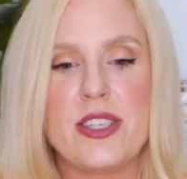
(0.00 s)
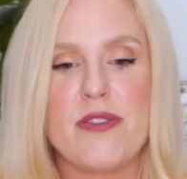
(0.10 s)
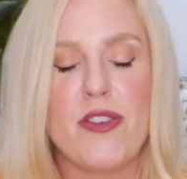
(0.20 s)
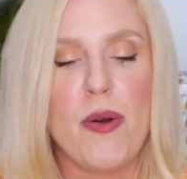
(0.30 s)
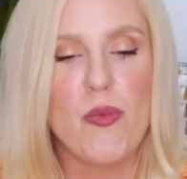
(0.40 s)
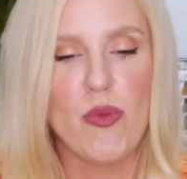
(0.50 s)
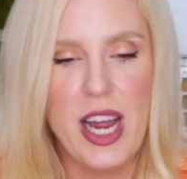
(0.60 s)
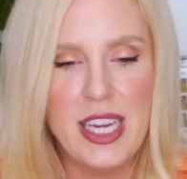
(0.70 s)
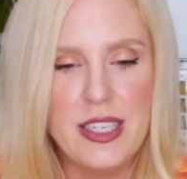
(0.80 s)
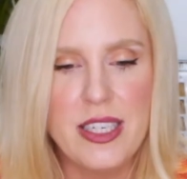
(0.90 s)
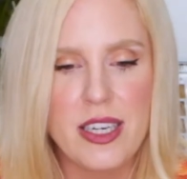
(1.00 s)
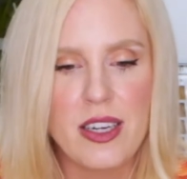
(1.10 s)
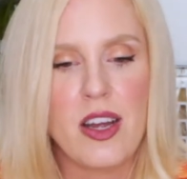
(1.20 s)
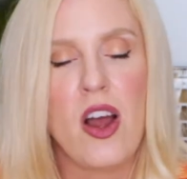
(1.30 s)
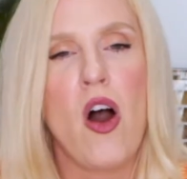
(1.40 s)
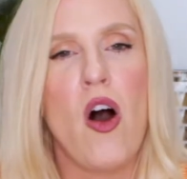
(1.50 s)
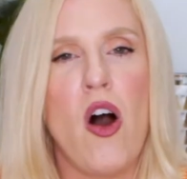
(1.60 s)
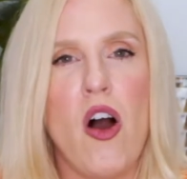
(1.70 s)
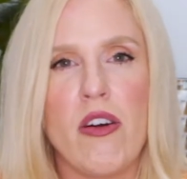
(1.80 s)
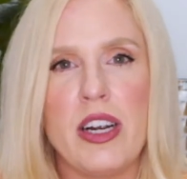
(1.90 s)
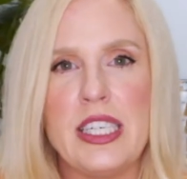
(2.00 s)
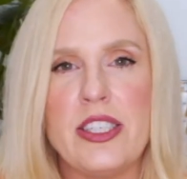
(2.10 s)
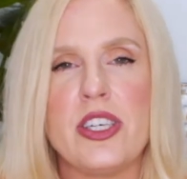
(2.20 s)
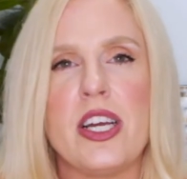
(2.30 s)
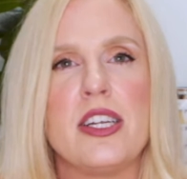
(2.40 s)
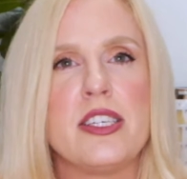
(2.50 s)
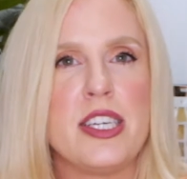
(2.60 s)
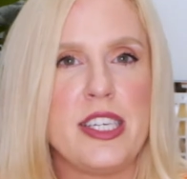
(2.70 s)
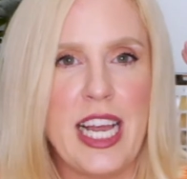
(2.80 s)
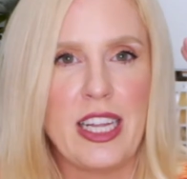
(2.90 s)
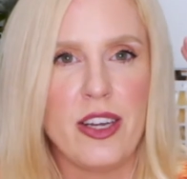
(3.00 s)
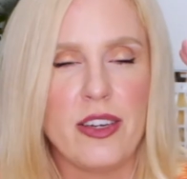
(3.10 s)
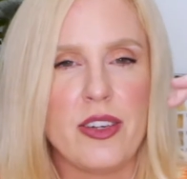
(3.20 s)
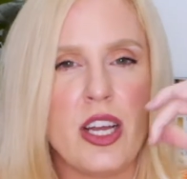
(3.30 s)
from red, orange to yellow.